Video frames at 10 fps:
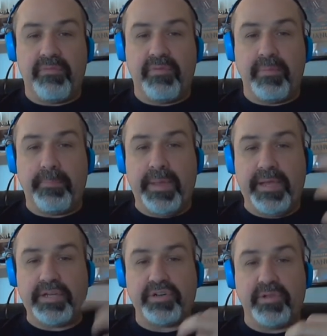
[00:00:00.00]
from a
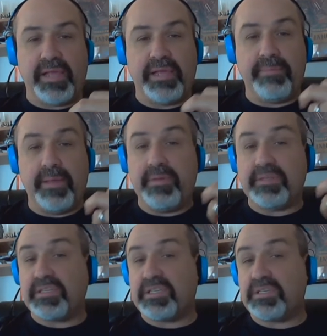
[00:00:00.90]
picture, like maybe
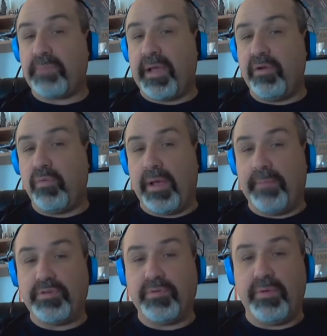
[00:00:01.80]
it's a spider
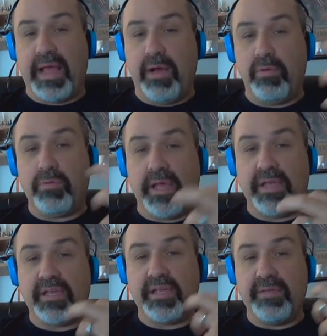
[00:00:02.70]
web, to an
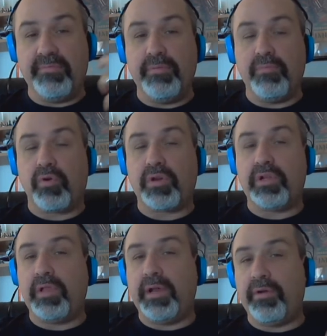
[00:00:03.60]
outline can give you more
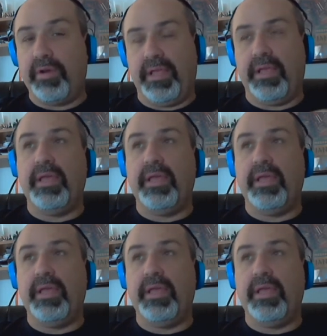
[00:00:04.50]
clarity.